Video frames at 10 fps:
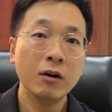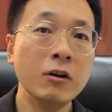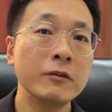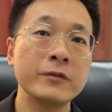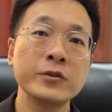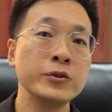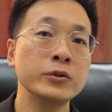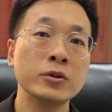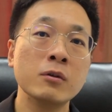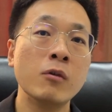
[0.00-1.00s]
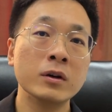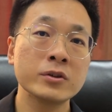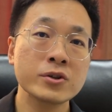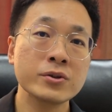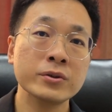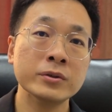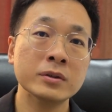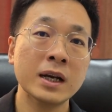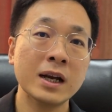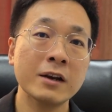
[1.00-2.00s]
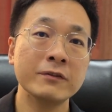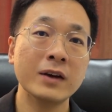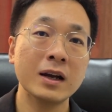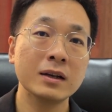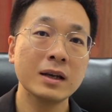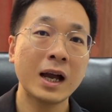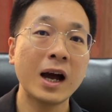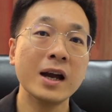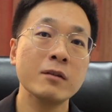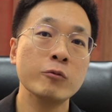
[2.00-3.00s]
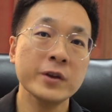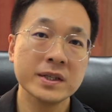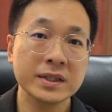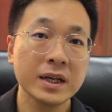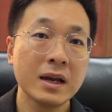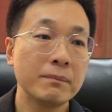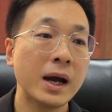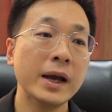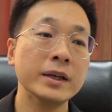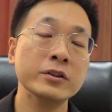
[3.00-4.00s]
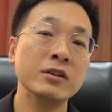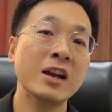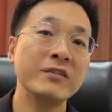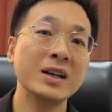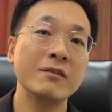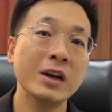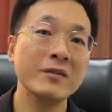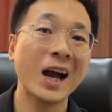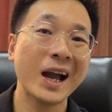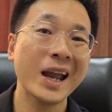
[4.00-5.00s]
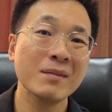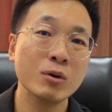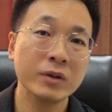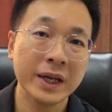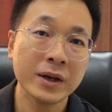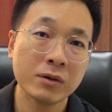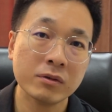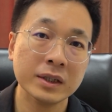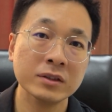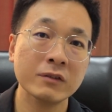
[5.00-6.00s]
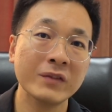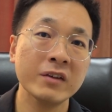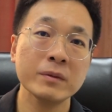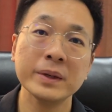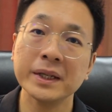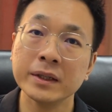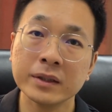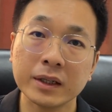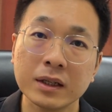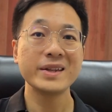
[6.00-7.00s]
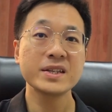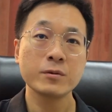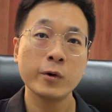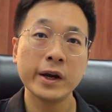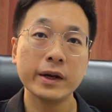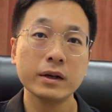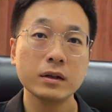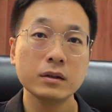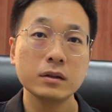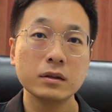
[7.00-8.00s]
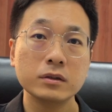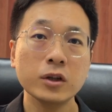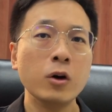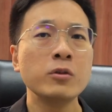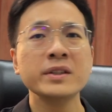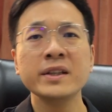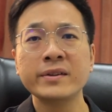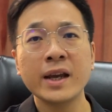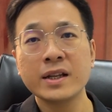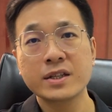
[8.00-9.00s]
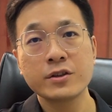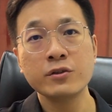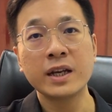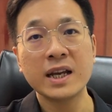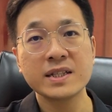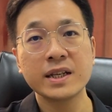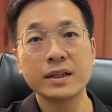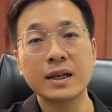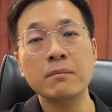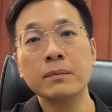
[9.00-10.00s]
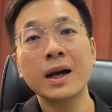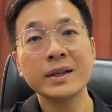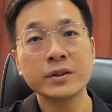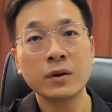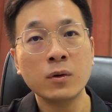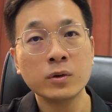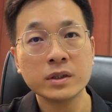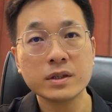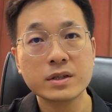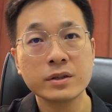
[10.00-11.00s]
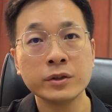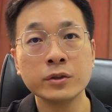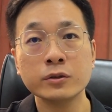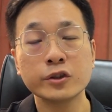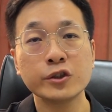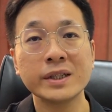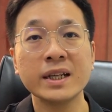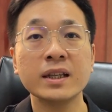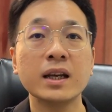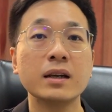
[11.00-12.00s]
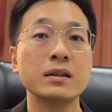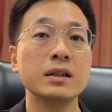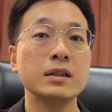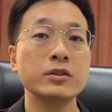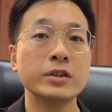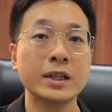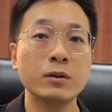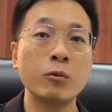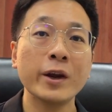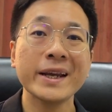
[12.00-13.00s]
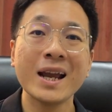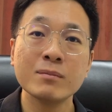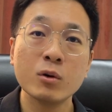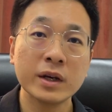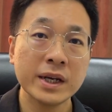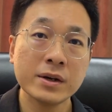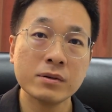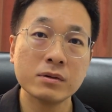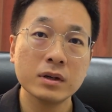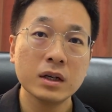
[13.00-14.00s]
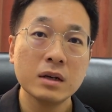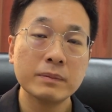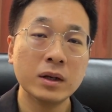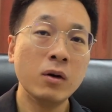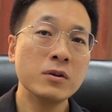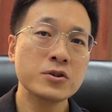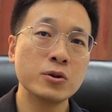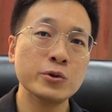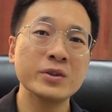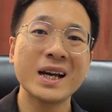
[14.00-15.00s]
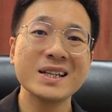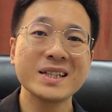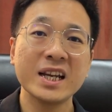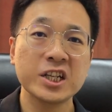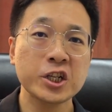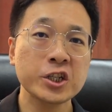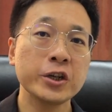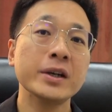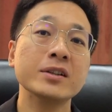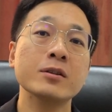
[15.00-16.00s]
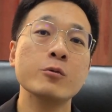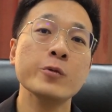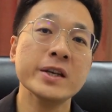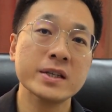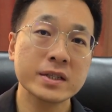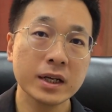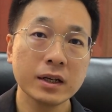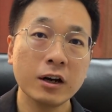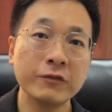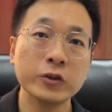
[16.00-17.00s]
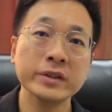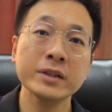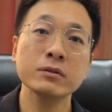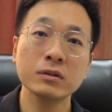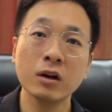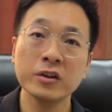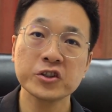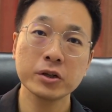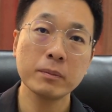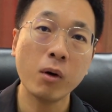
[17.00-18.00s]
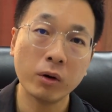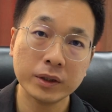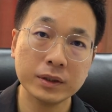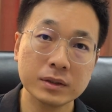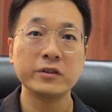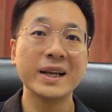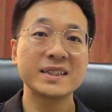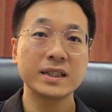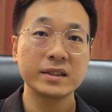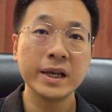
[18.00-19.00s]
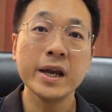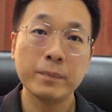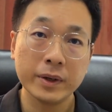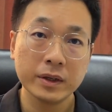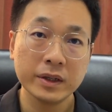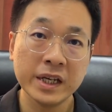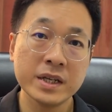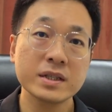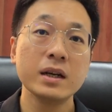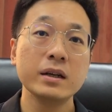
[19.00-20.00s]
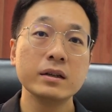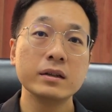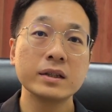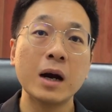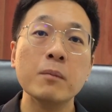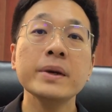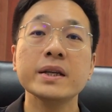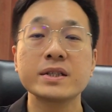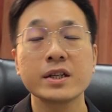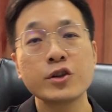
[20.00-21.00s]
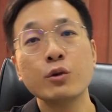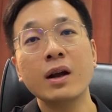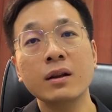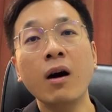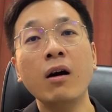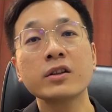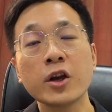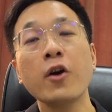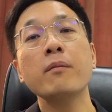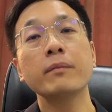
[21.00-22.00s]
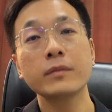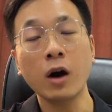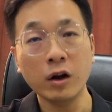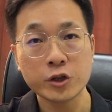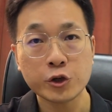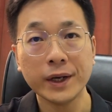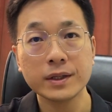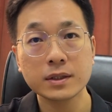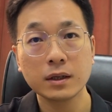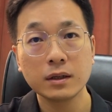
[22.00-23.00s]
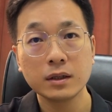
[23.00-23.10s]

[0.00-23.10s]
All of you don't want to have a high risk by having a very high MOQ in the very beginning. This way, not only that you guys can combine the orders, to get the right MOQ, but also you guys can share the risk of the new launch product. The next tip is commit to a long-term contract.